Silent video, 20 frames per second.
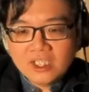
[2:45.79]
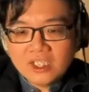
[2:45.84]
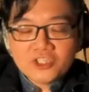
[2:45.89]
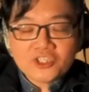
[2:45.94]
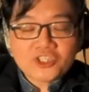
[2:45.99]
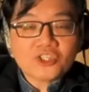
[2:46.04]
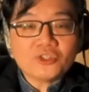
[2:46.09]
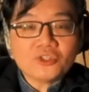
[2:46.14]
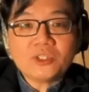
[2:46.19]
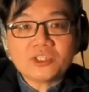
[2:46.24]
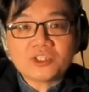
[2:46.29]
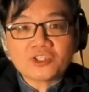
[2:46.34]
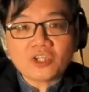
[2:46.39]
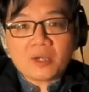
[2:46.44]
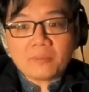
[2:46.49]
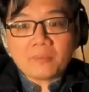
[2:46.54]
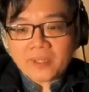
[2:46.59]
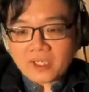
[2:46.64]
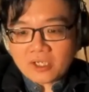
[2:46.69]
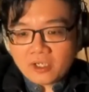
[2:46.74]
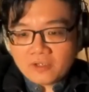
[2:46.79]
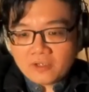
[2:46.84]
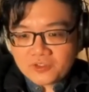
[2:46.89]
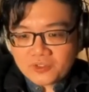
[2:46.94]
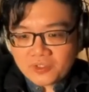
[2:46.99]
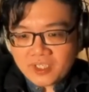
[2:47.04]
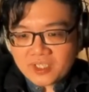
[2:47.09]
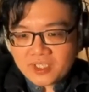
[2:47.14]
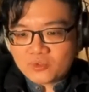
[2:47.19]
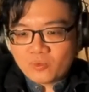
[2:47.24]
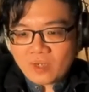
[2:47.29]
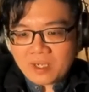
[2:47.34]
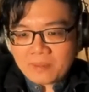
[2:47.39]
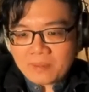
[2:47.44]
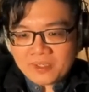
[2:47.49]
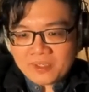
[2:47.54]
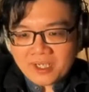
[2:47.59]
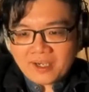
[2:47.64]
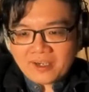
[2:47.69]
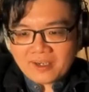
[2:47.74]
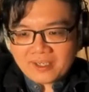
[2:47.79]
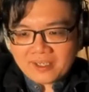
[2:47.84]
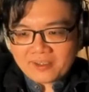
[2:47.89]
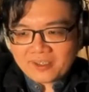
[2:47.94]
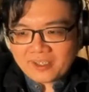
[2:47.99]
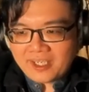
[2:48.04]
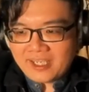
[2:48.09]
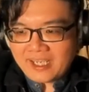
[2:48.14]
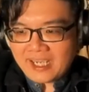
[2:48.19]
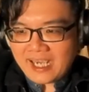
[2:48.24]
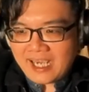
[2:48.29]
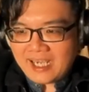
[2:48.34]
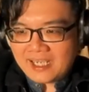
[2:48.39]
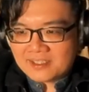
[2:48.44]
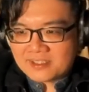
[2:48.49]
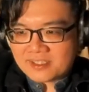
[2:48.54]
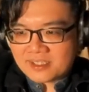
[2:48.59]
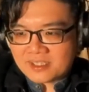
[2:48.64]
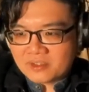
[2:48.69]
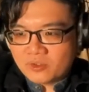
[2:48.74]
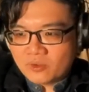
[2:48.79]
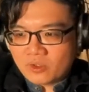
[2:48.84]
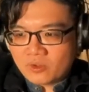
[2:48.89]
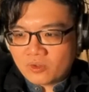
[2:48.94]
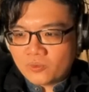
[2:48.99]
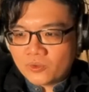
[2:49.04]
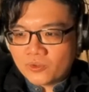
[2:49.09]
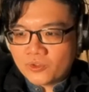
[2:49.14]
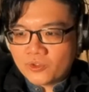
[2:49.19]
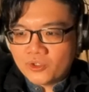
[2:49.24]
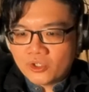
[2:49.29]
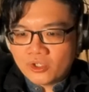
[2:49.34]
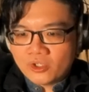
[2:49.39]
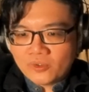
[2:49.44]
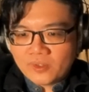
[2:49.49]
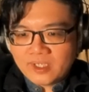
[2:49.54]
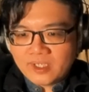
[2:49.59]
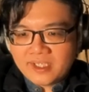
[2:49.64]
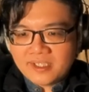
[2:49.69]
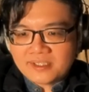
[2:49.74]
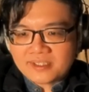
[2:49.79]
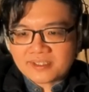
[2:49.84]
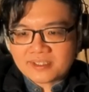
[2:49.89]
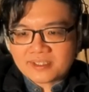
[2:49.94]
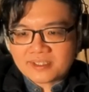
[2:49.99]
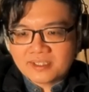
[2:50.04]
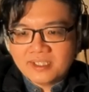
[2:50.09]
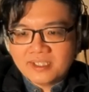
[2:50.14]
So the topic of today's webinar, okay, as uh, you all will know is